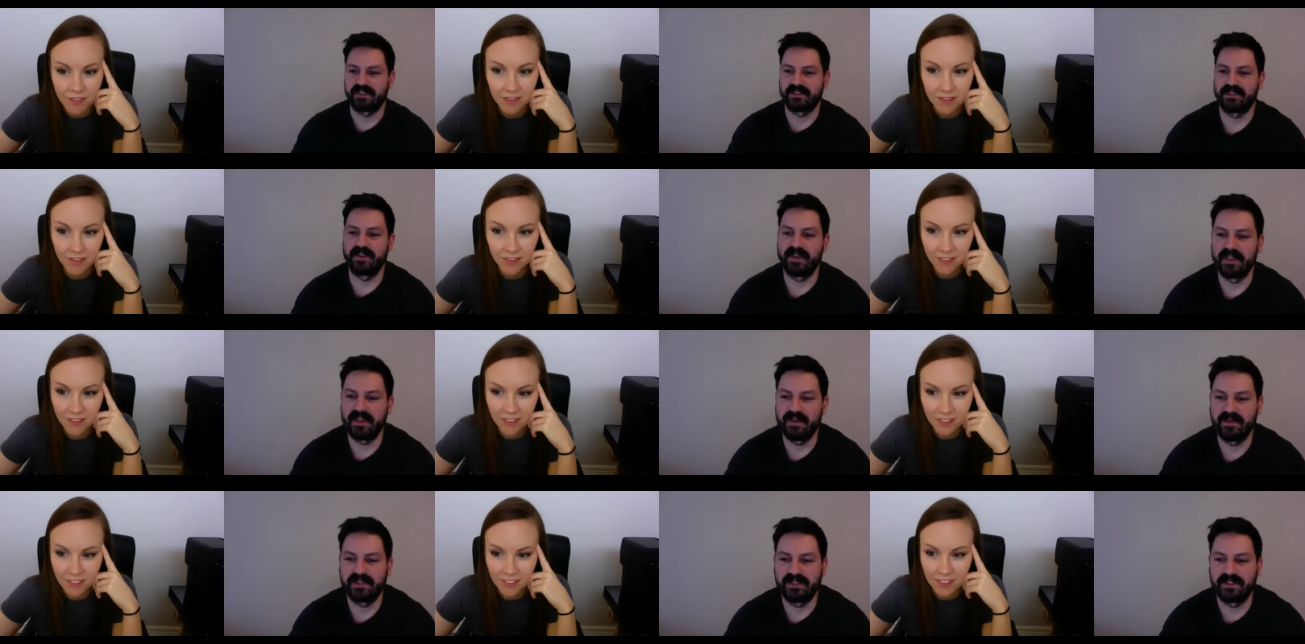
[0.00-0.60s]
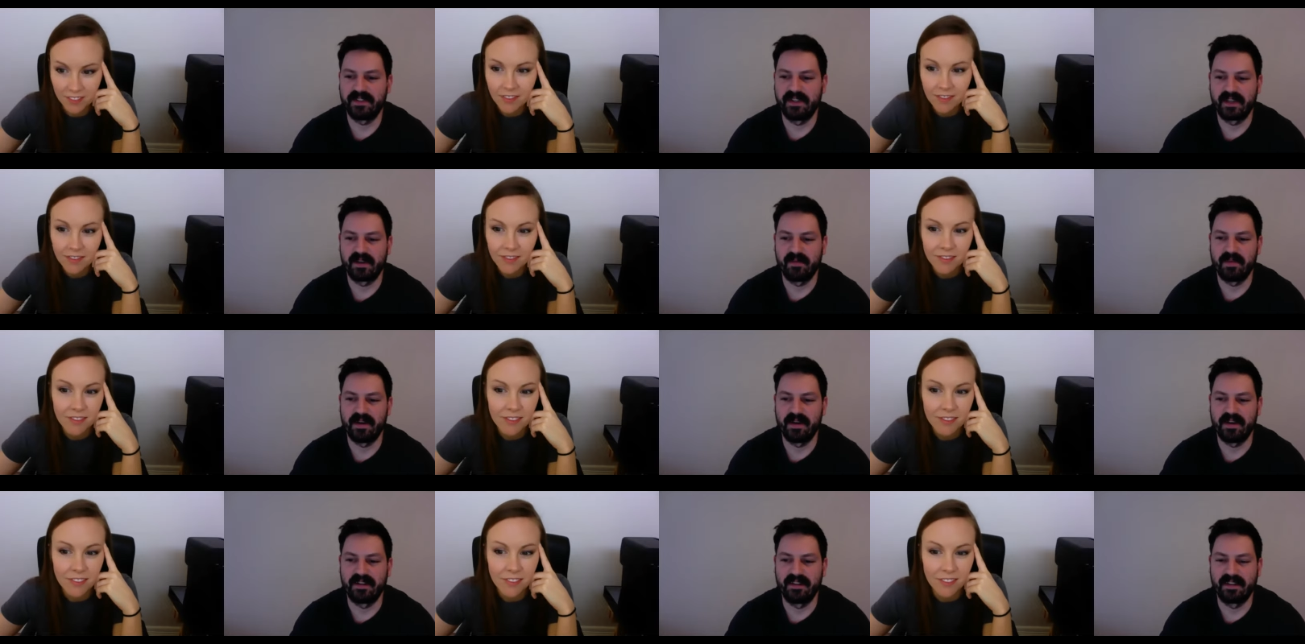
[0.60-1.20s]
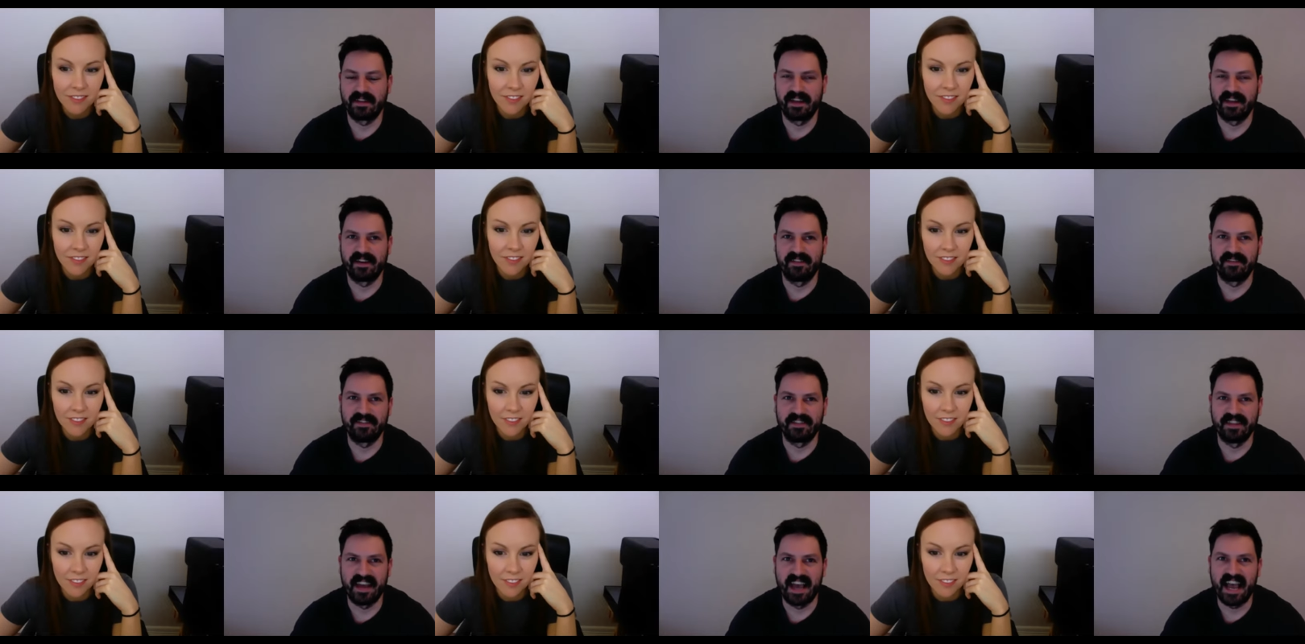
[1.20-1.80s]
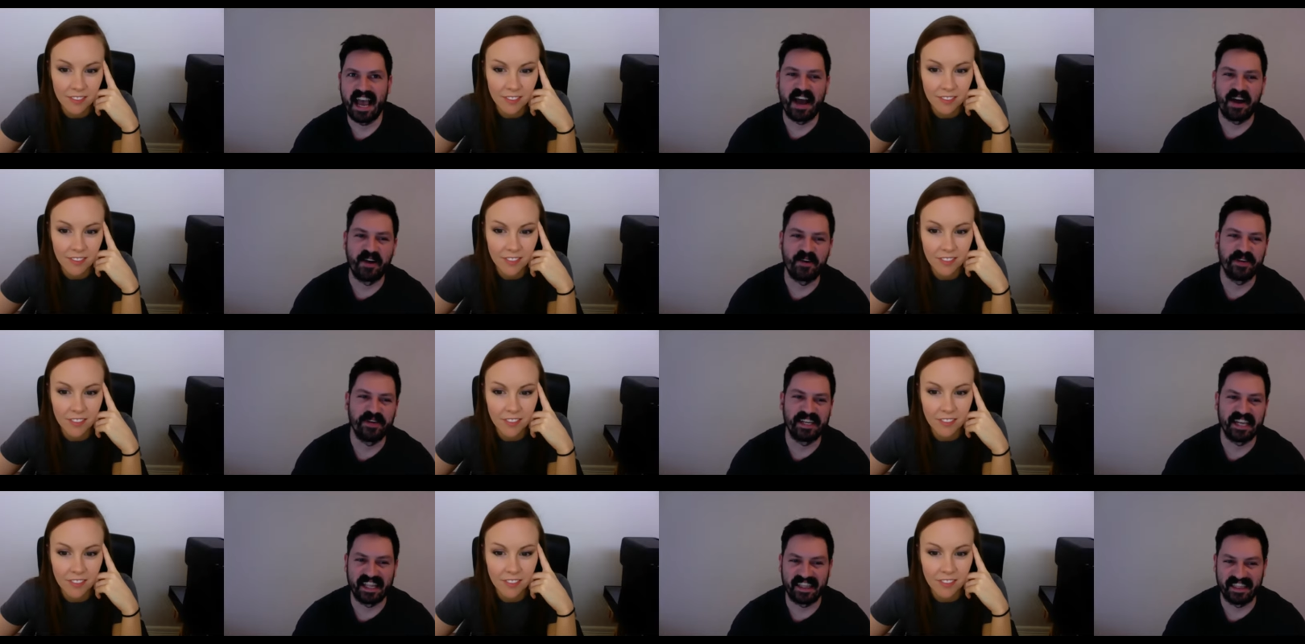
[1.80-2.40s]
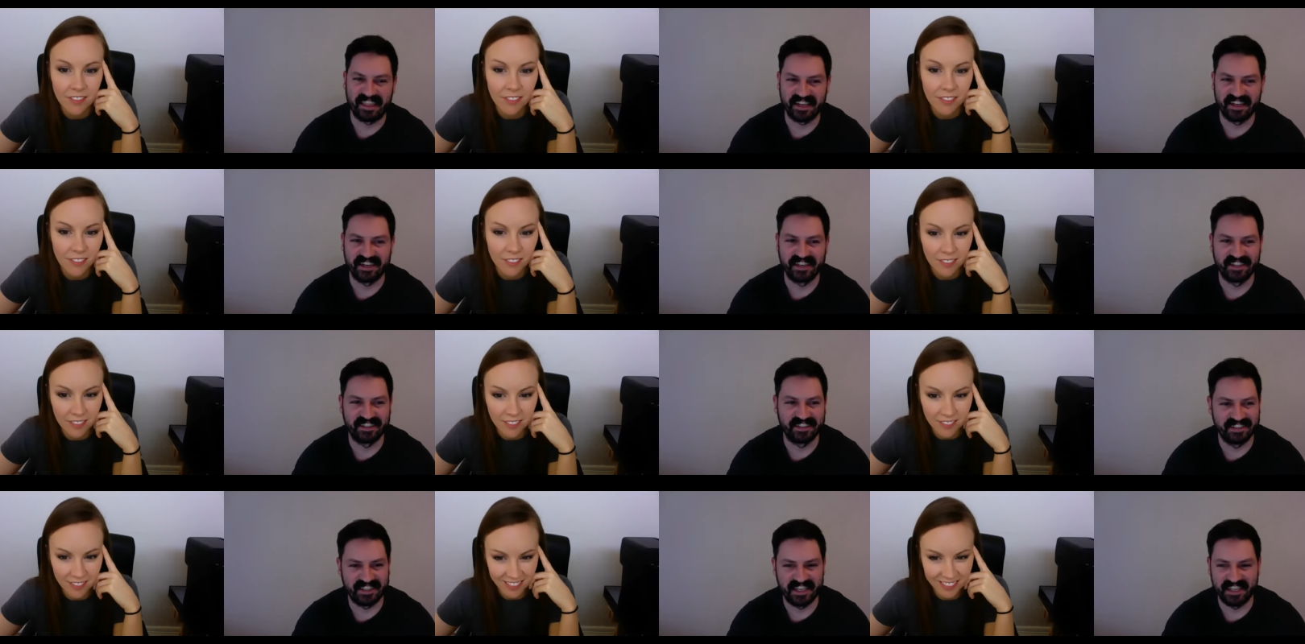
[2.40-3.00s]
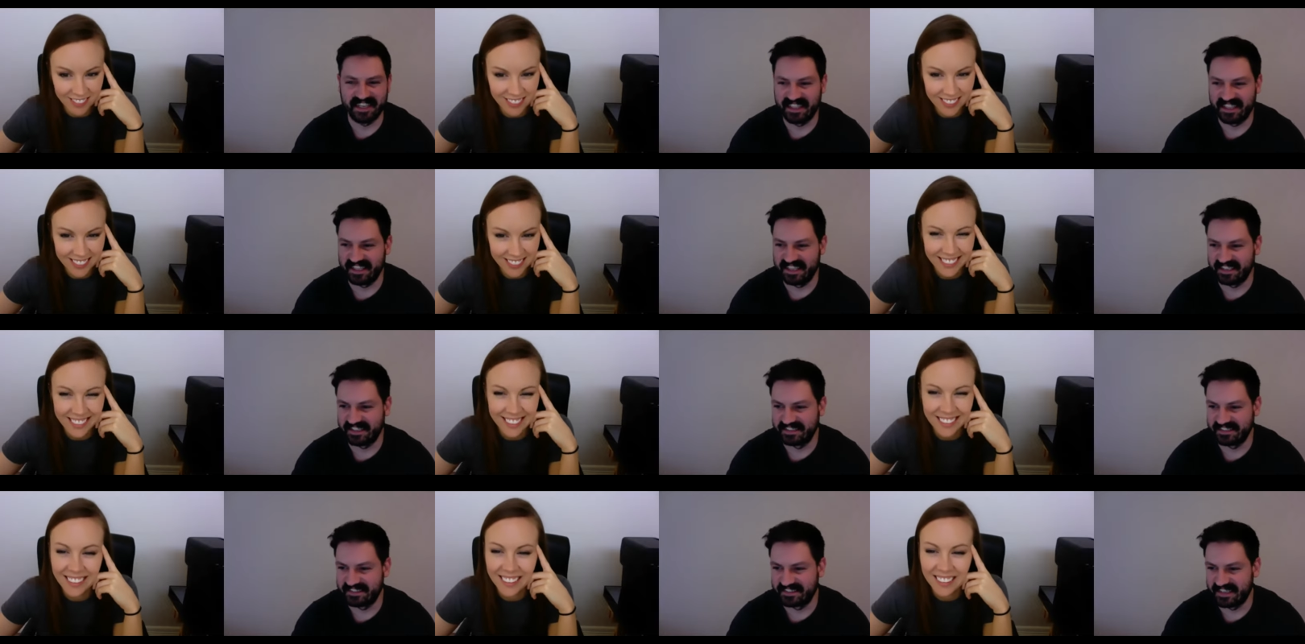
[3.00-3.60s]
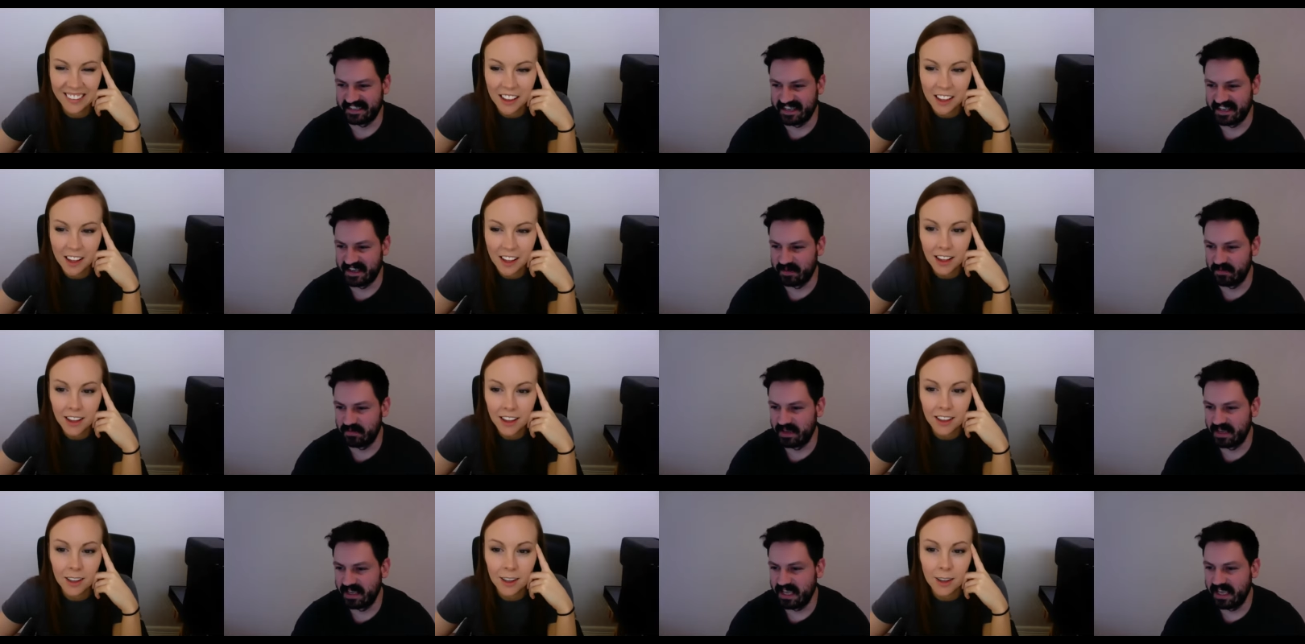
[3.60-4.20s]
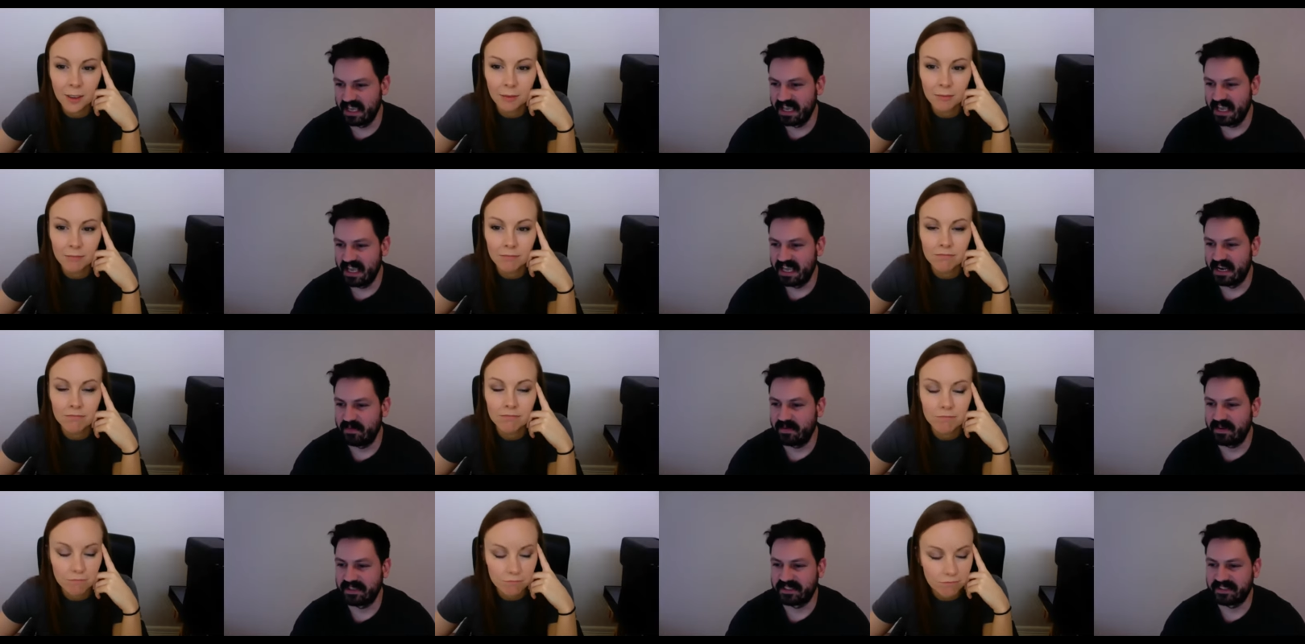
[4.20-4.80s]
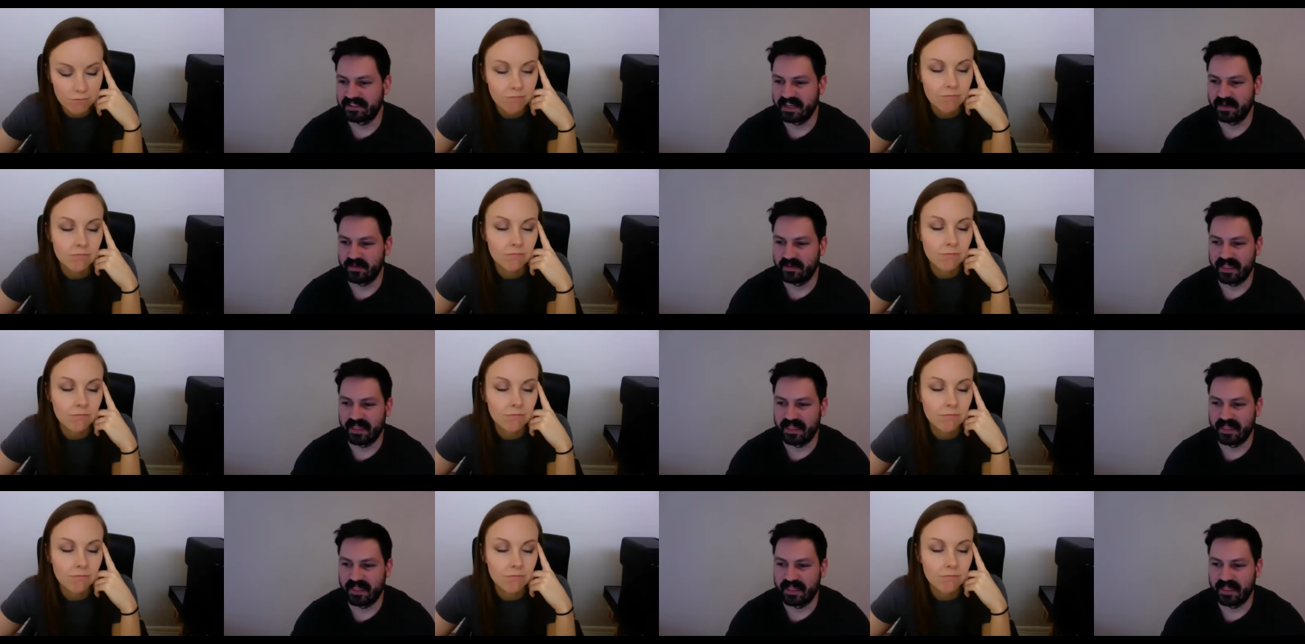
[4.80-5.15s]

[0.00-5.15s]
Speaker 1: So I think we should talk about kind of the how we got there side of things. Um, and I'm going to start